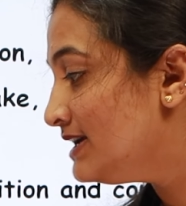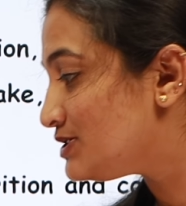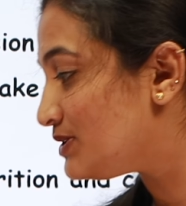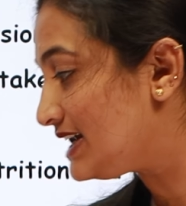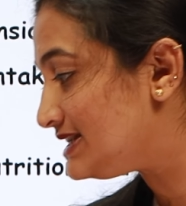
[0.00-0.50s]

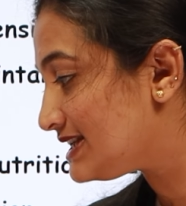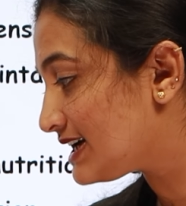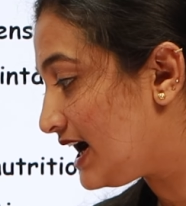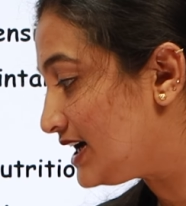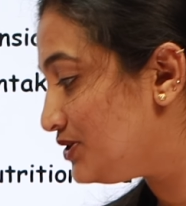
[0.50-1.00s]
So that is a
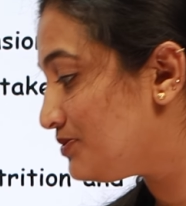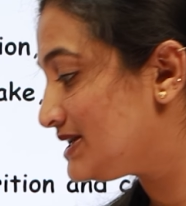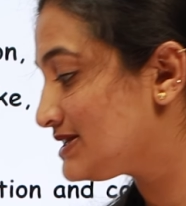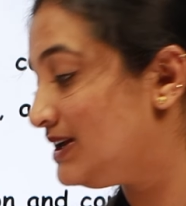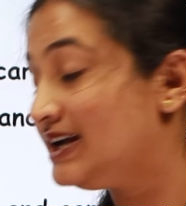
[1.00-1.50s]

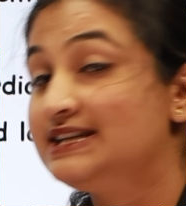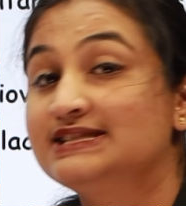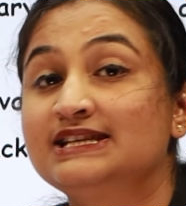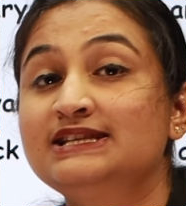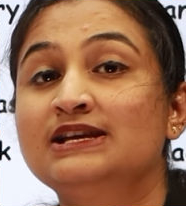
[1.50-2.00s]
cardiovascular
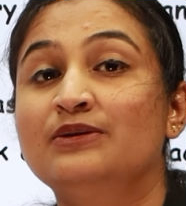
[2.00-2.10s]
disease